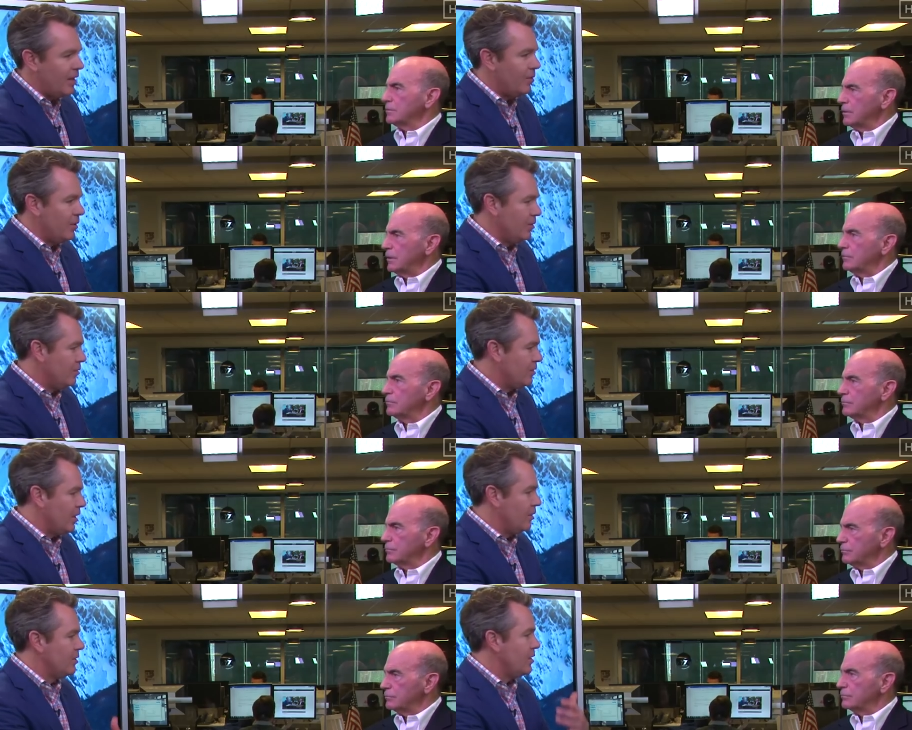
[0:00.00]
Speaker 1: how we use
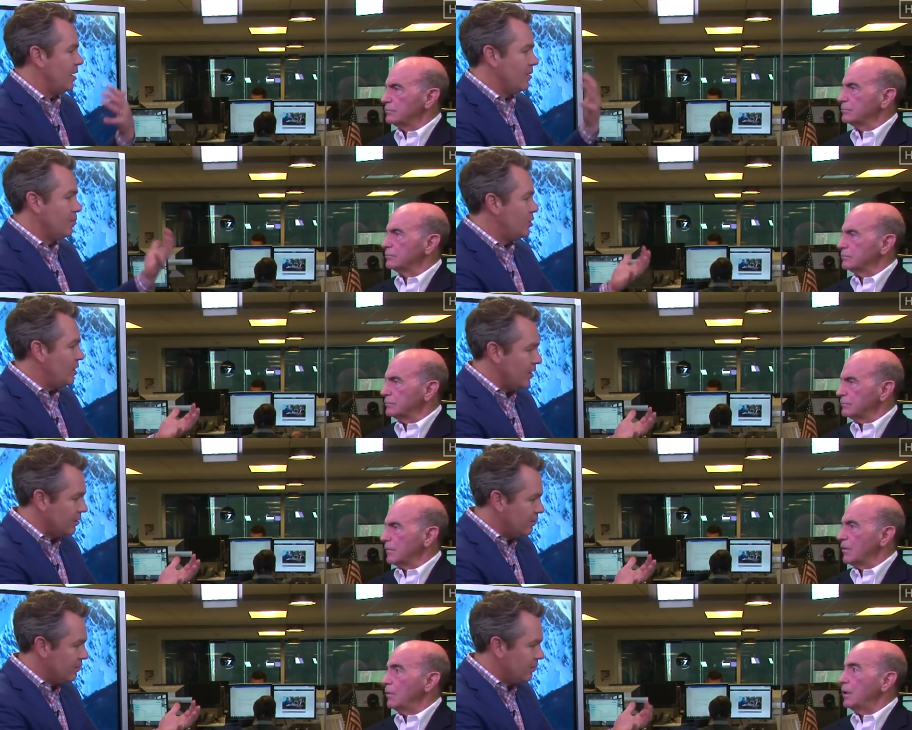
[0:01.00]
understanding the
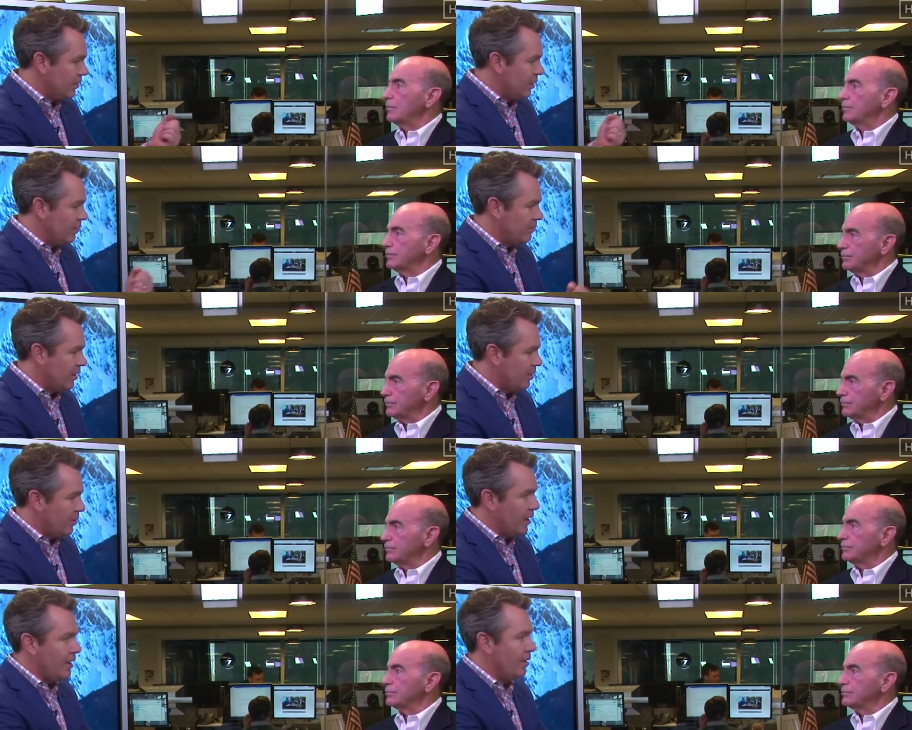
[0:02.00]
machine. Right. You know, uh,
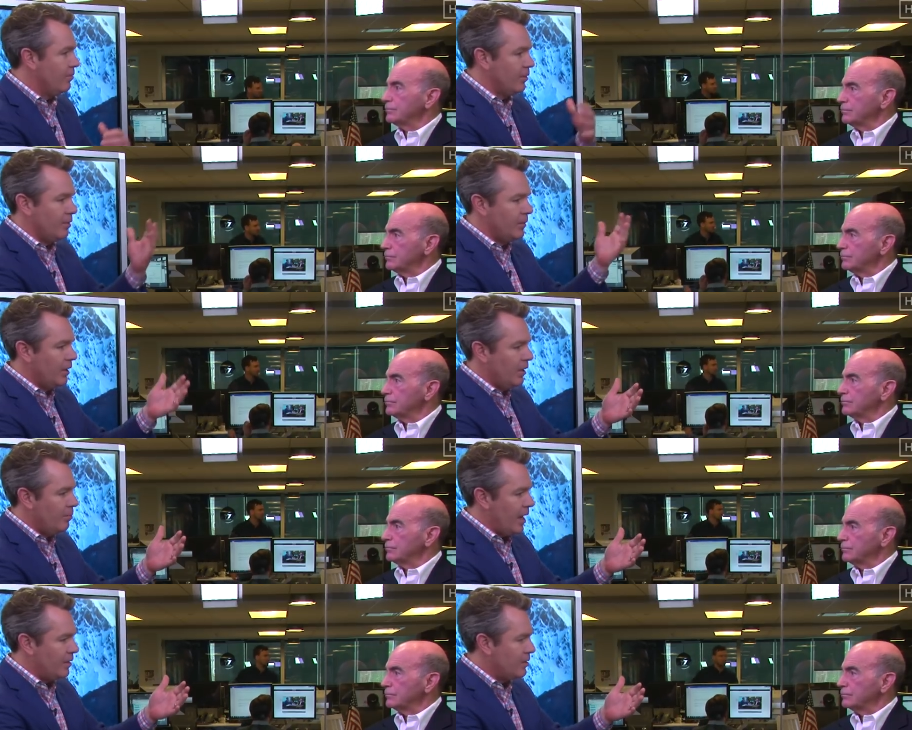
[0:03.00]
when I came from
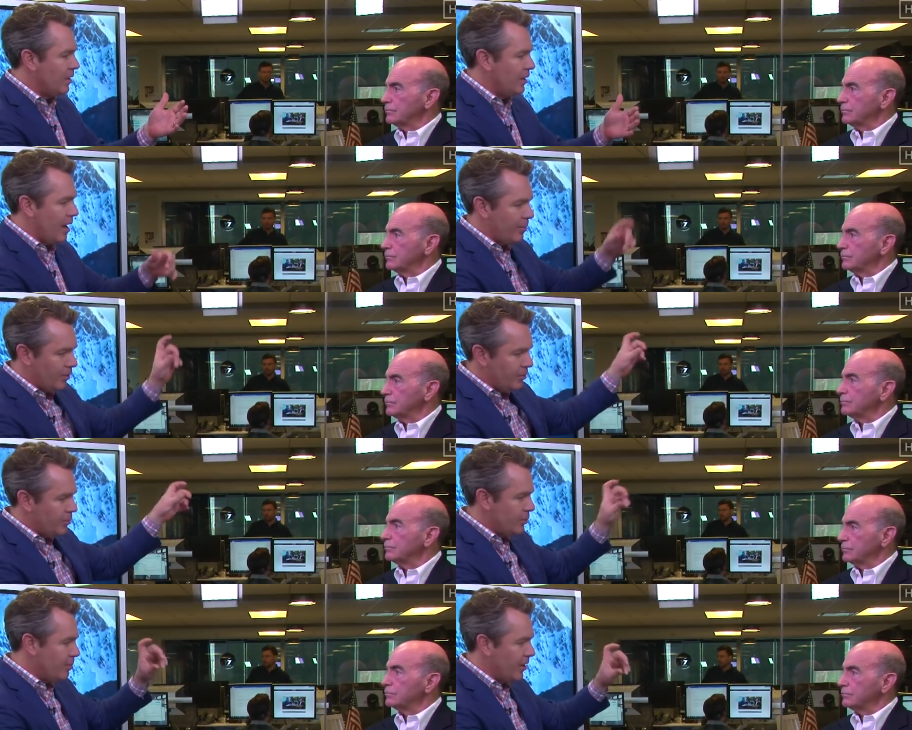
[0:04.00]
Magnetar Capital,
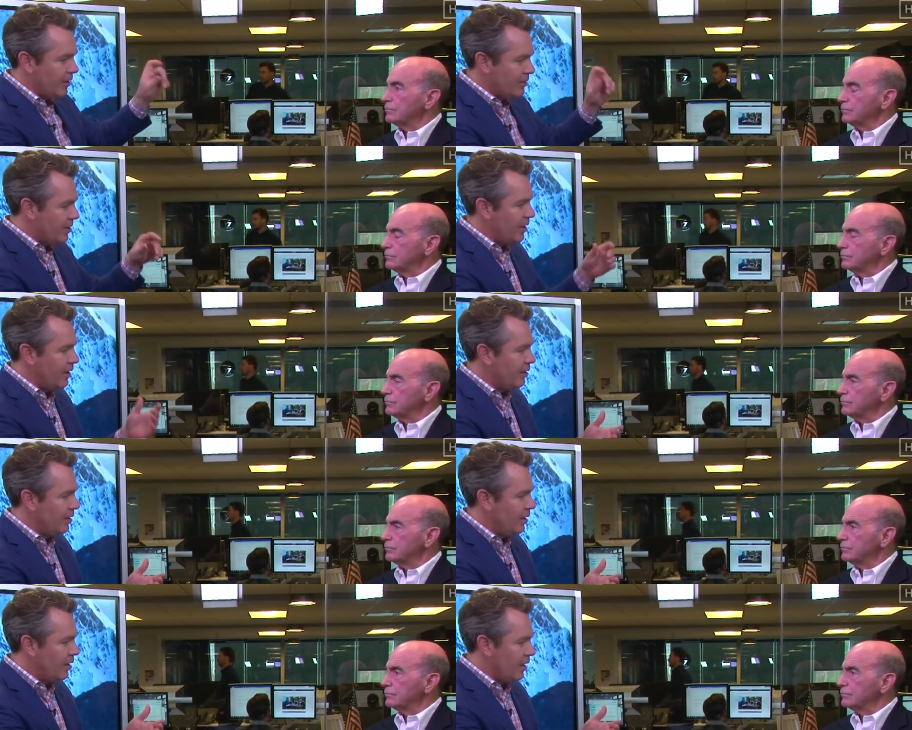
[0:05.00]
which was spun out of
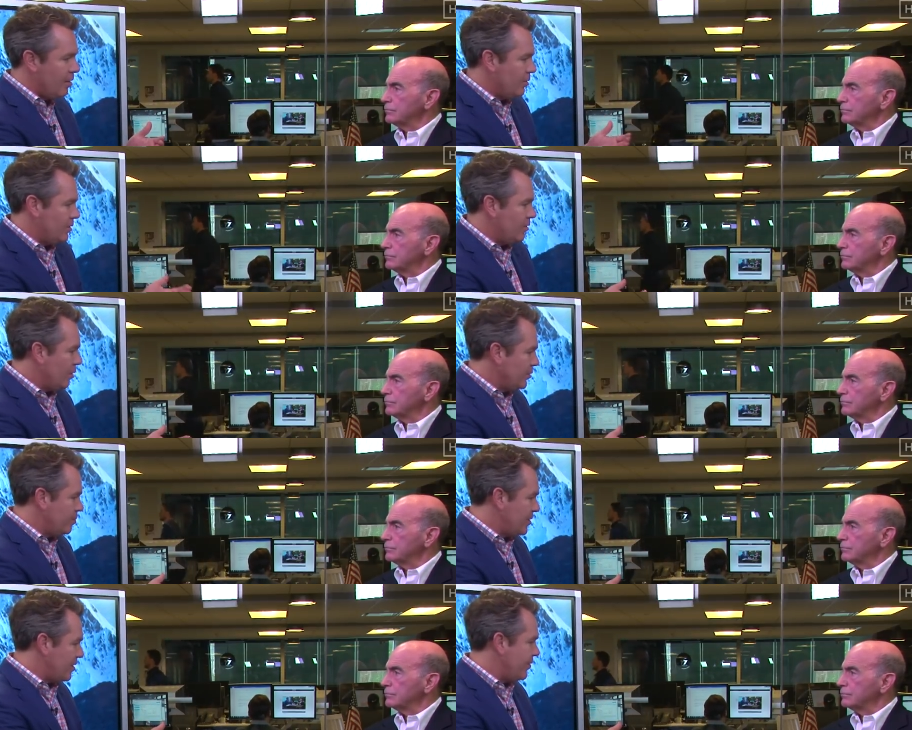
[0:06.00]
Citadel, I was told
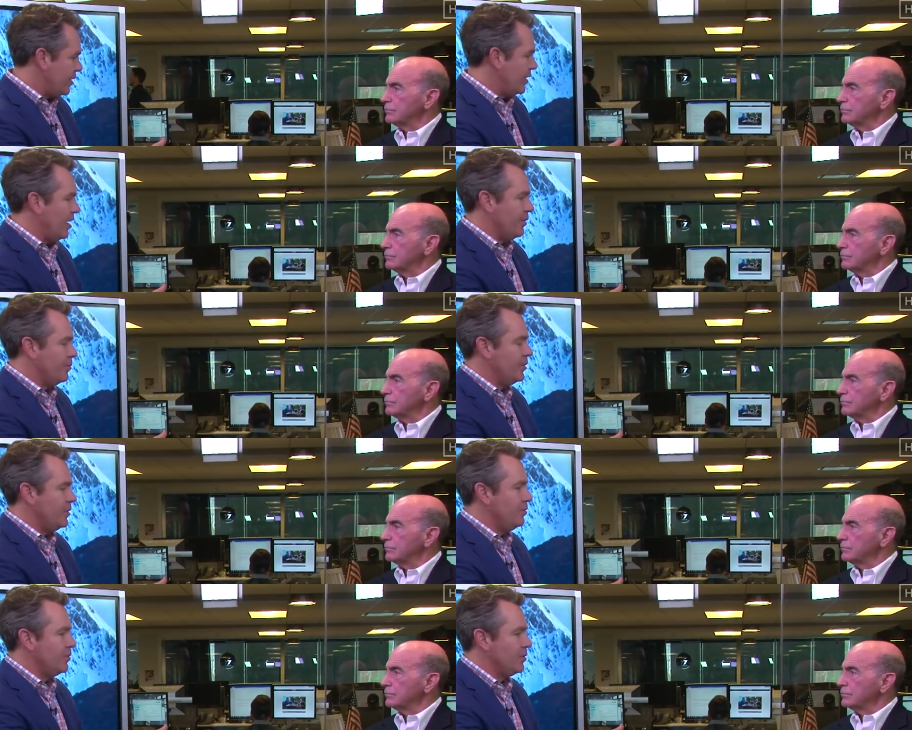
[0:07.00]
specifically how the
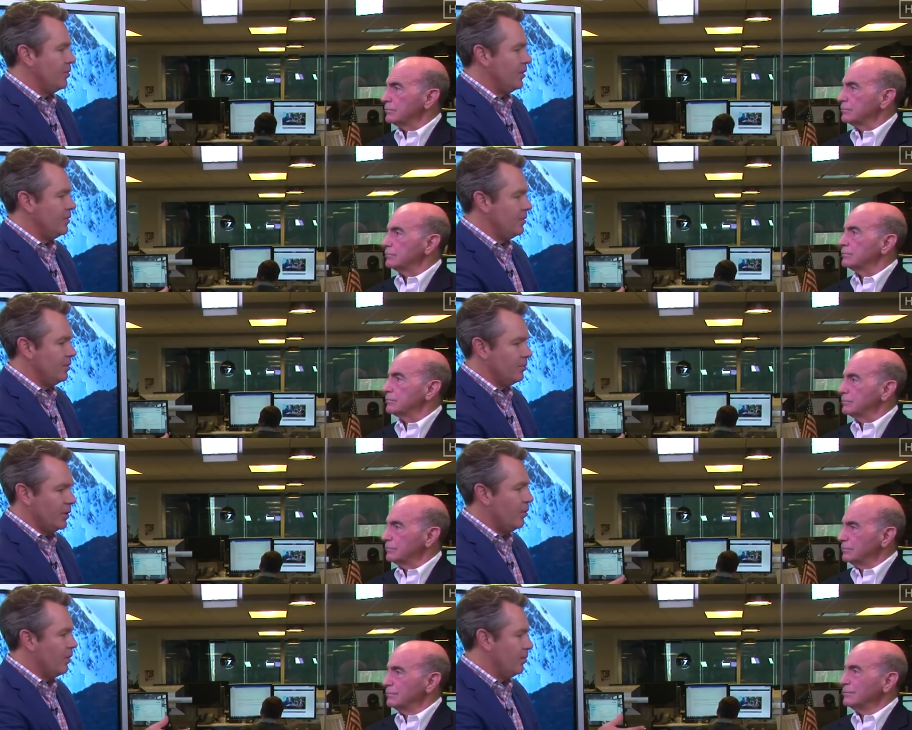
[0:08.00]
machine was going to
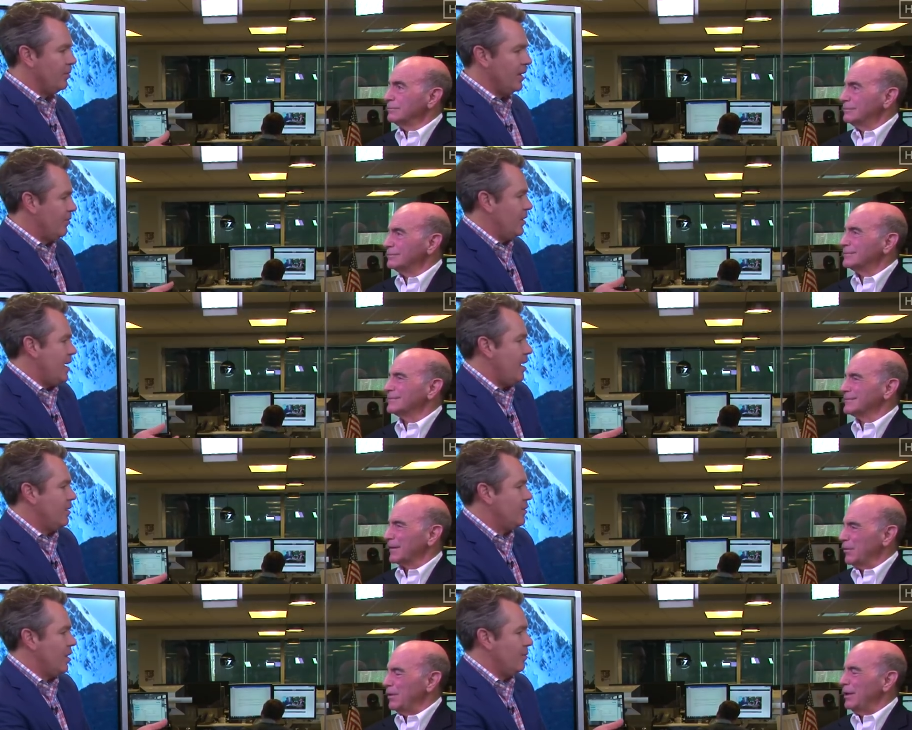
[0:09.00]
reorient me every
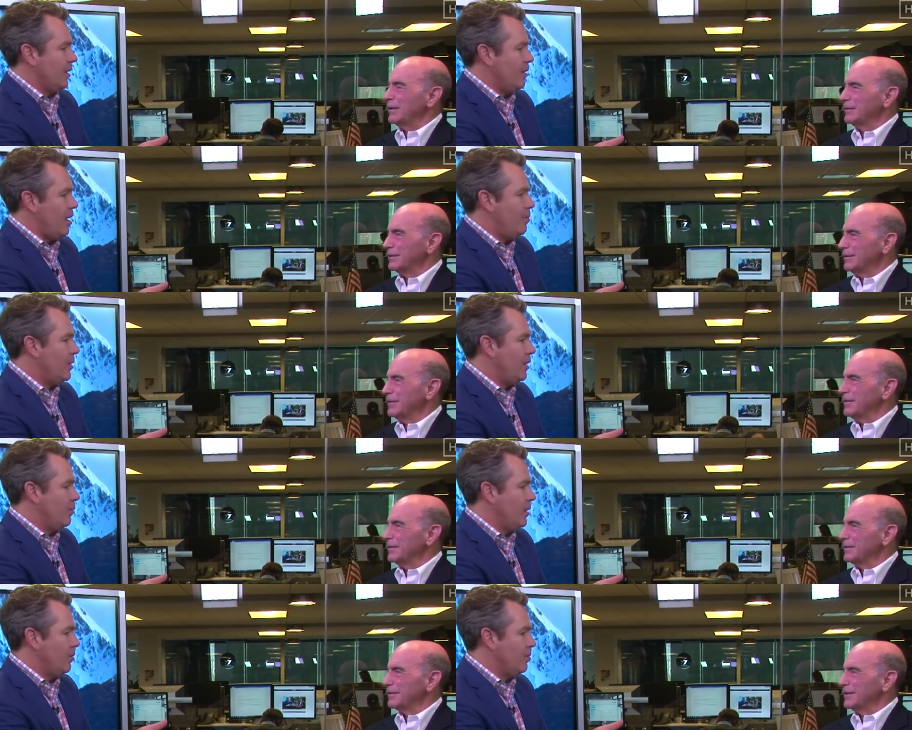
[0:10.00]
day. So I'm like, how about I
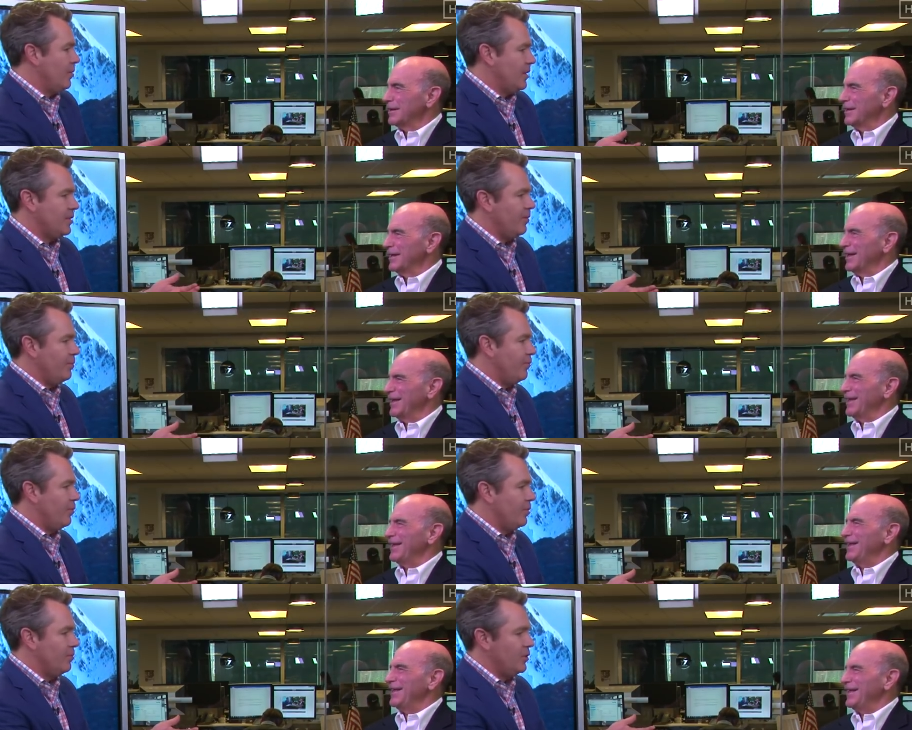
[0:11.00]
reorient myself
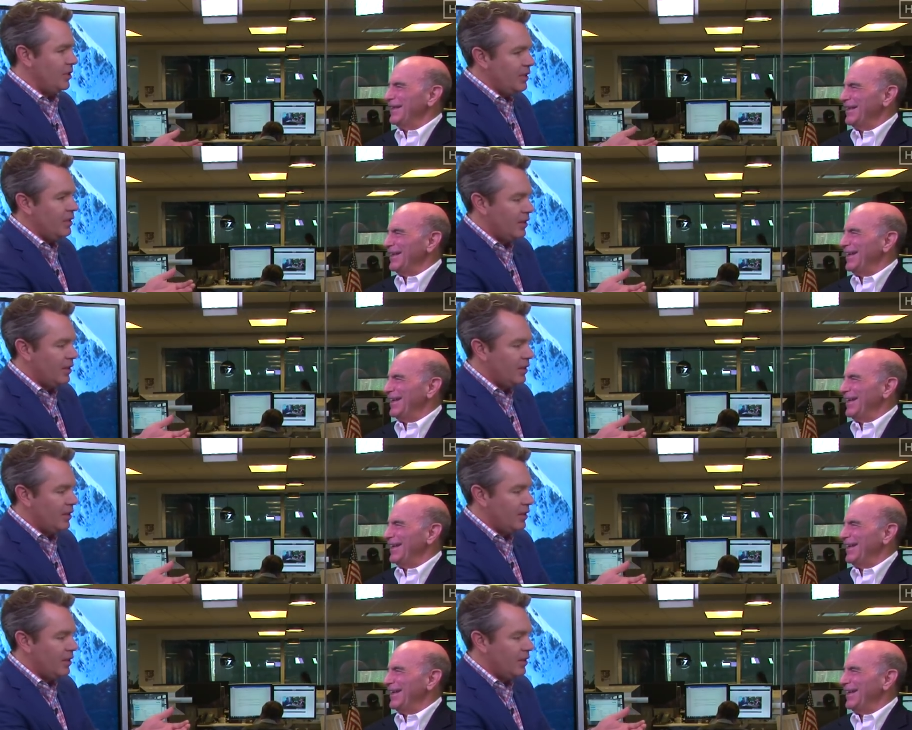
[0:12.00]
before the machine